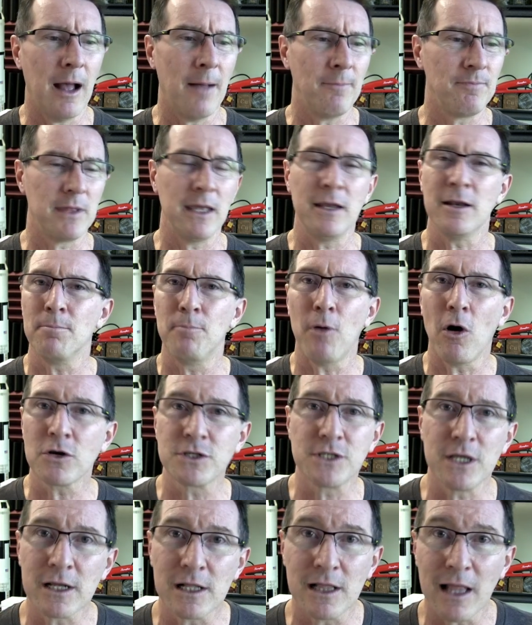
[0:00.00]
in a
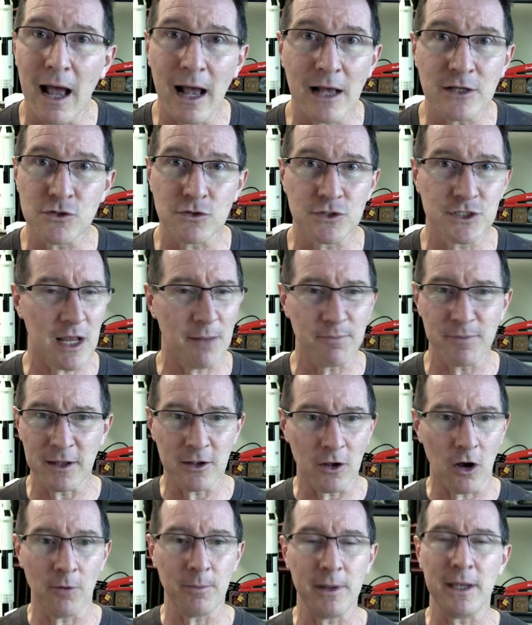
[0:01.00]
boxing class or
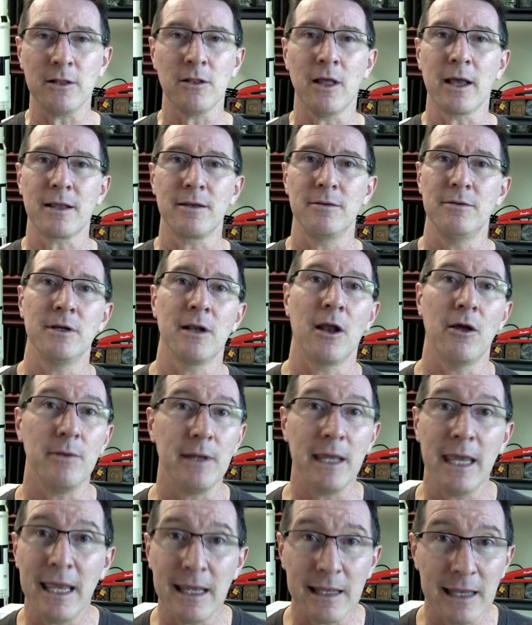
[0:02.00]
something, I'll be like, you know,
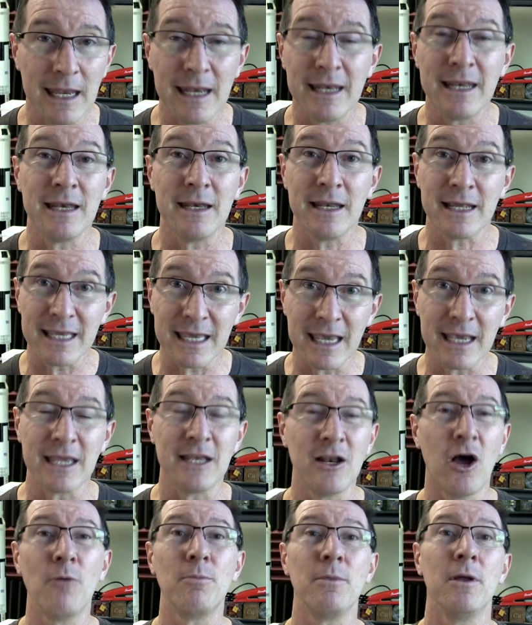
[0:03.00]
hitting and
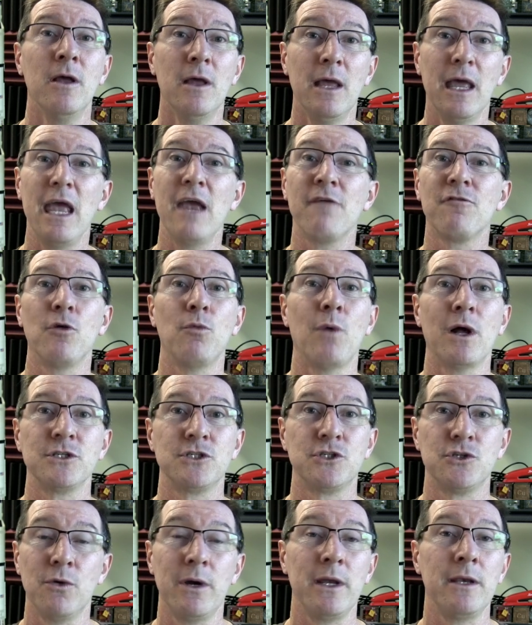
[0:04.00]
kicking. Everyone's
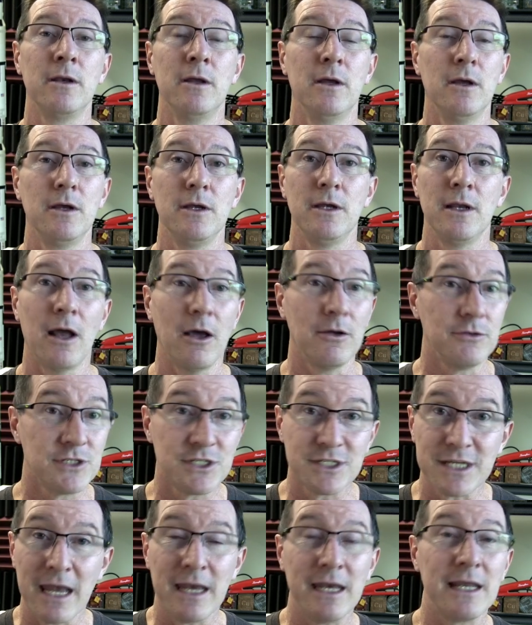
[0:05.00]
doing, you know,
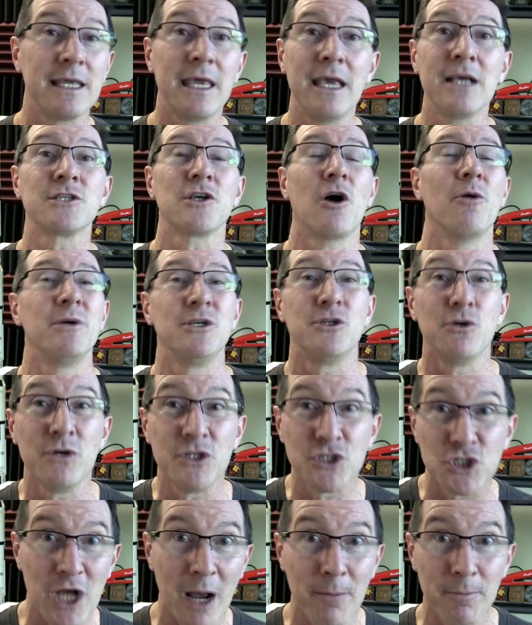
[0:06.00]
standard kicks, I'll be
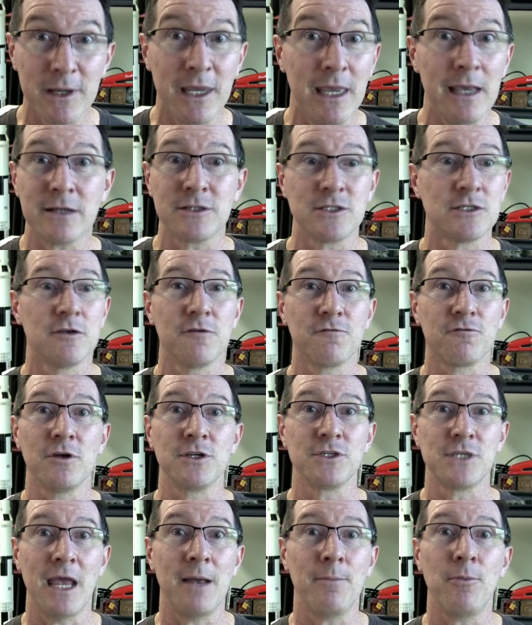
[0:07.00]
doing jump kicks, for
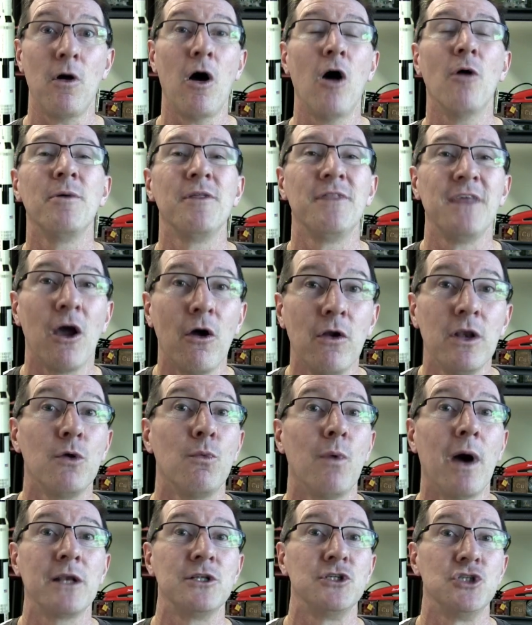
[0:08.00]
example. I'll be the only
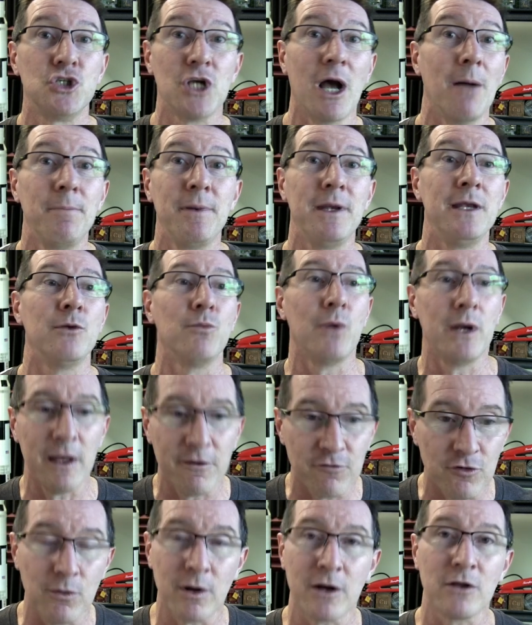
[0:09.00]
one jumping when
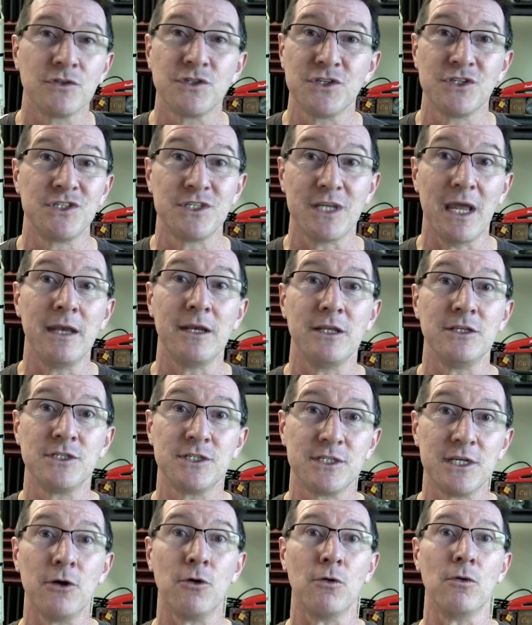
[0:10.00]
everyone else is standing
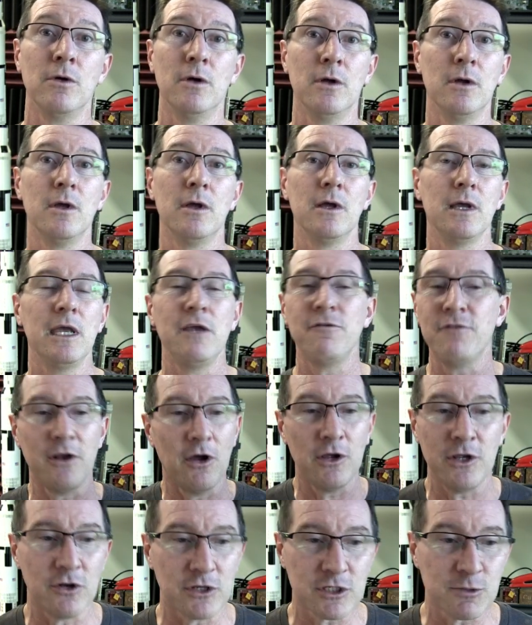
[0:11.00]
still, even though
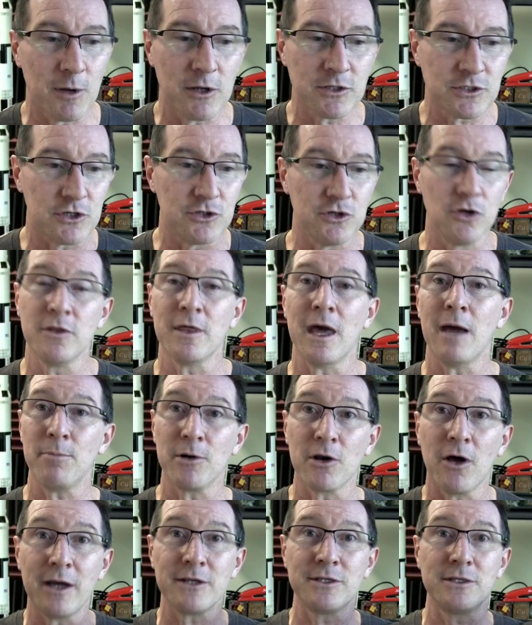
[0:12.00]
you're not supposed to do that,
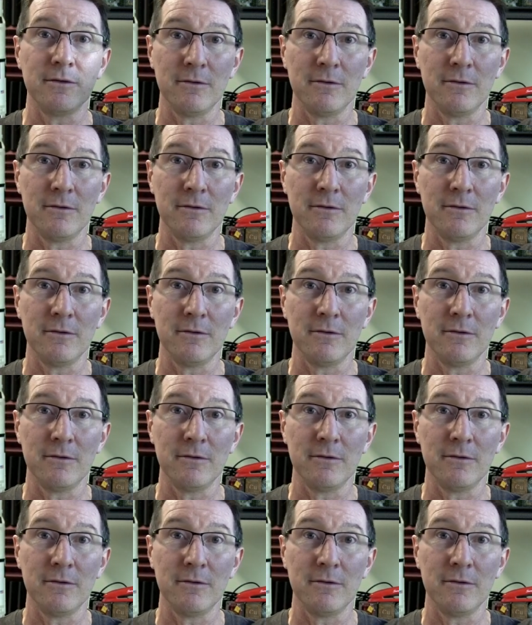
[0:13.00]
but I